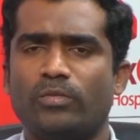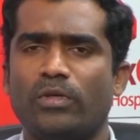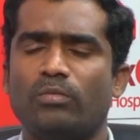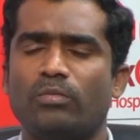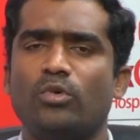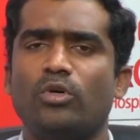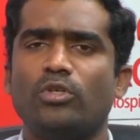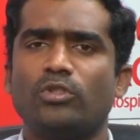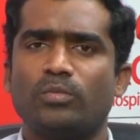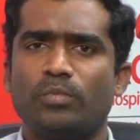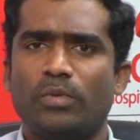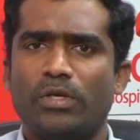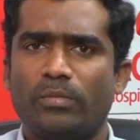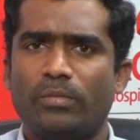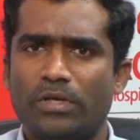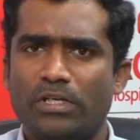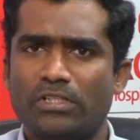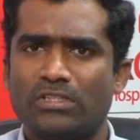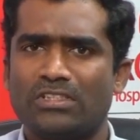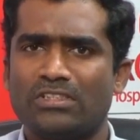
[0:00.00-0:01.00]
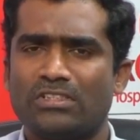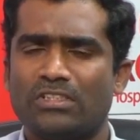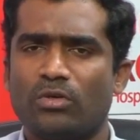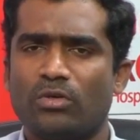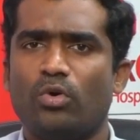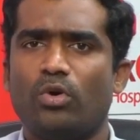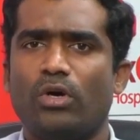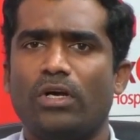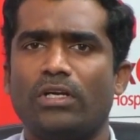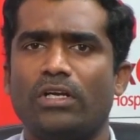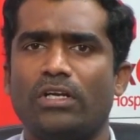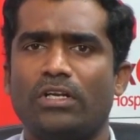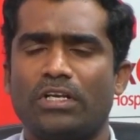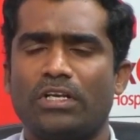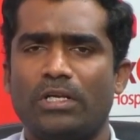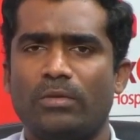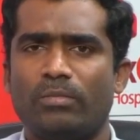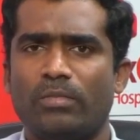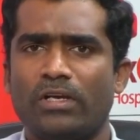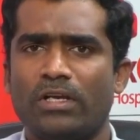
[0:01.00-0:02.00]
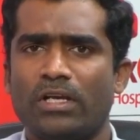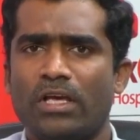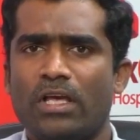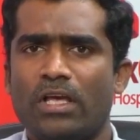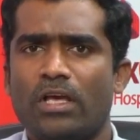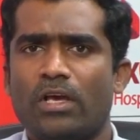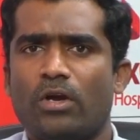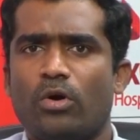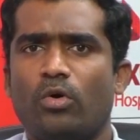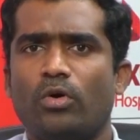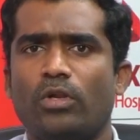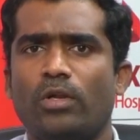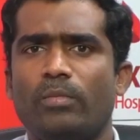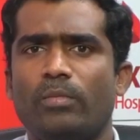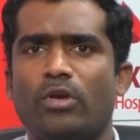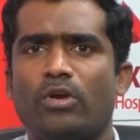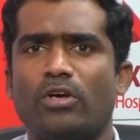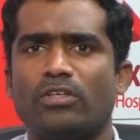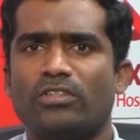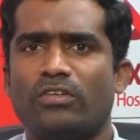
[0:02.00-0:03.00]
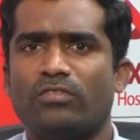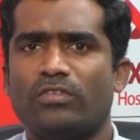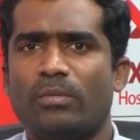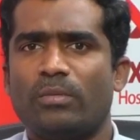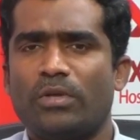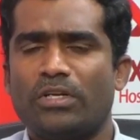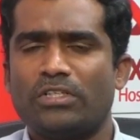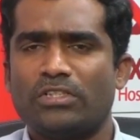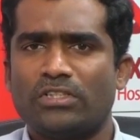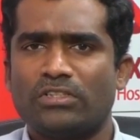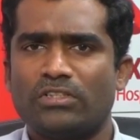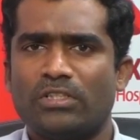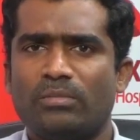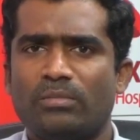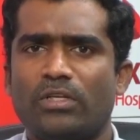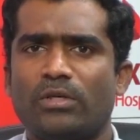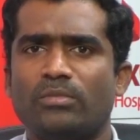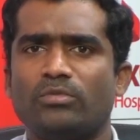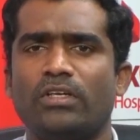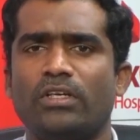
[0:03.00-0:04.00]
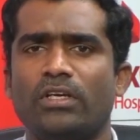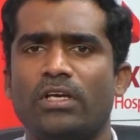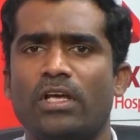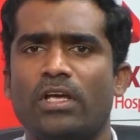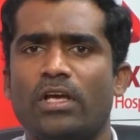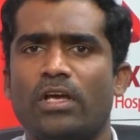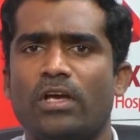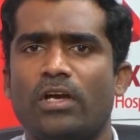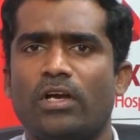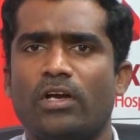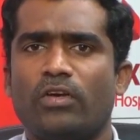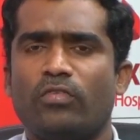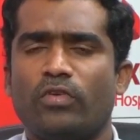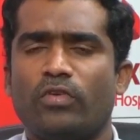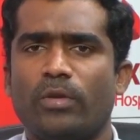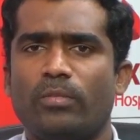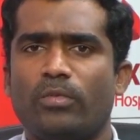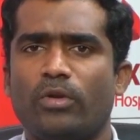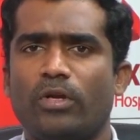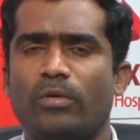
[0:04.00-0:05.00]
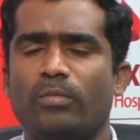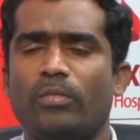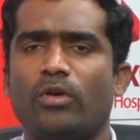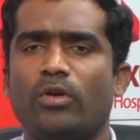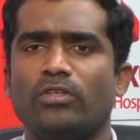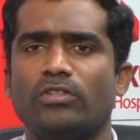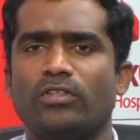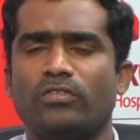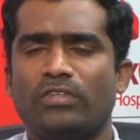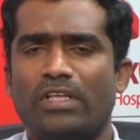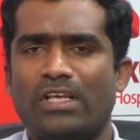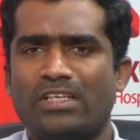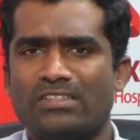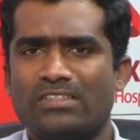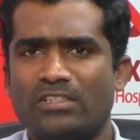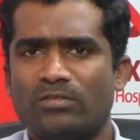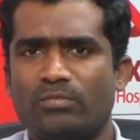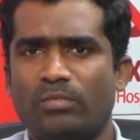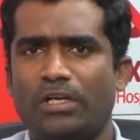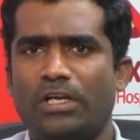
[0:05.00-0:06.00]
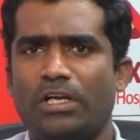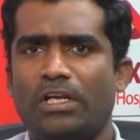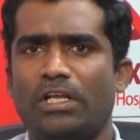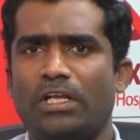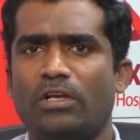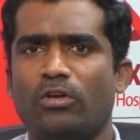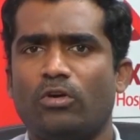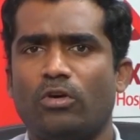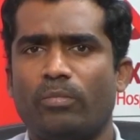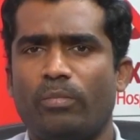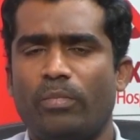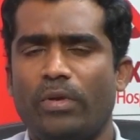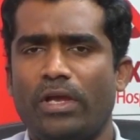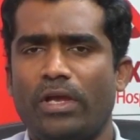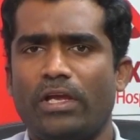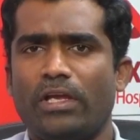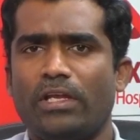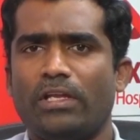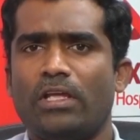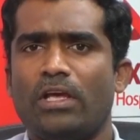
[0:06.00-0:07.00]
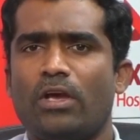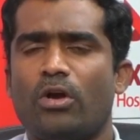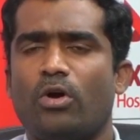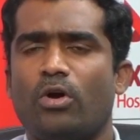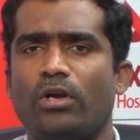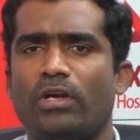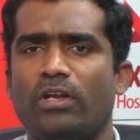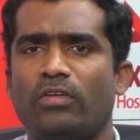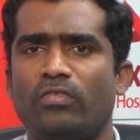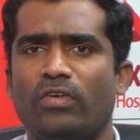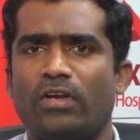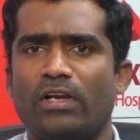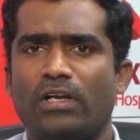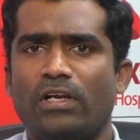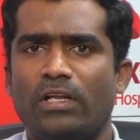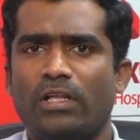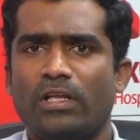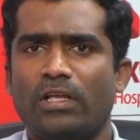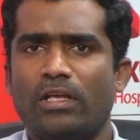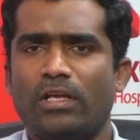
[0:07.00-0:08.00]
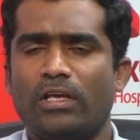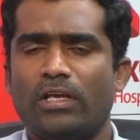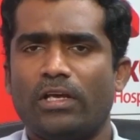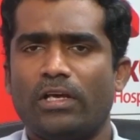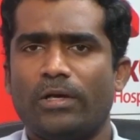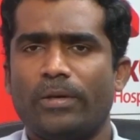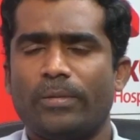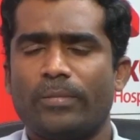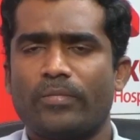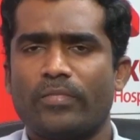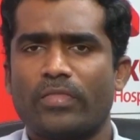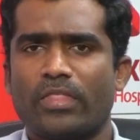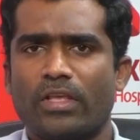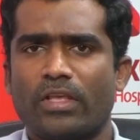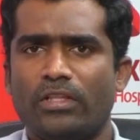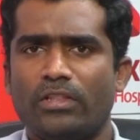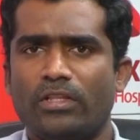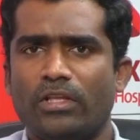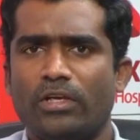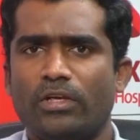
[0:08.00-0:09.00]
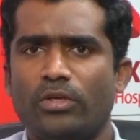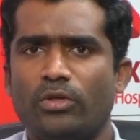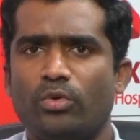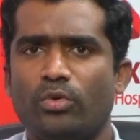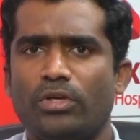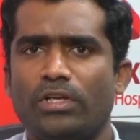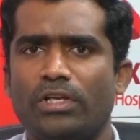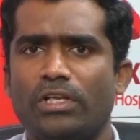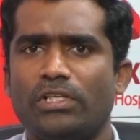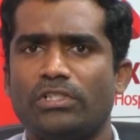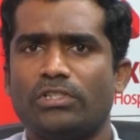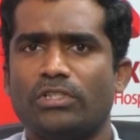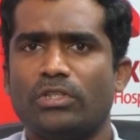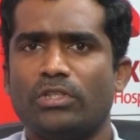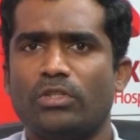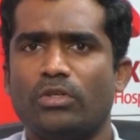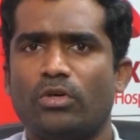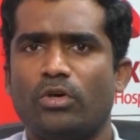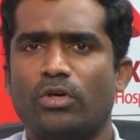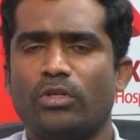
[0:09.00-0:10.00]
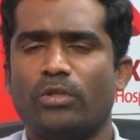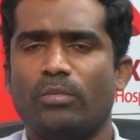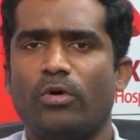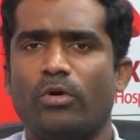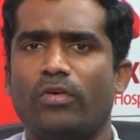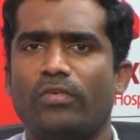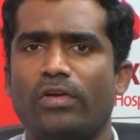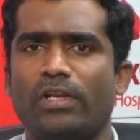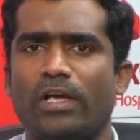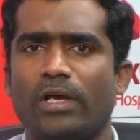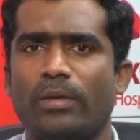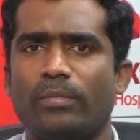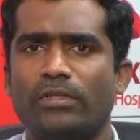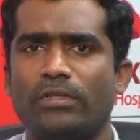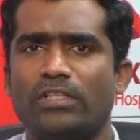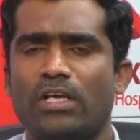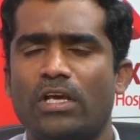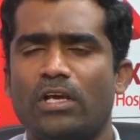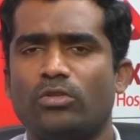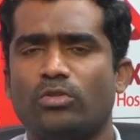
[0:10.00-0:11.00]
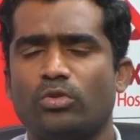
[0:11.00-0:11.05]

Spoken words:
But most patients, they go under treatment only because of the pressure symptoms of fibroid, because of the excess bleeding or pain or difficulty in the urination or the bowel habits.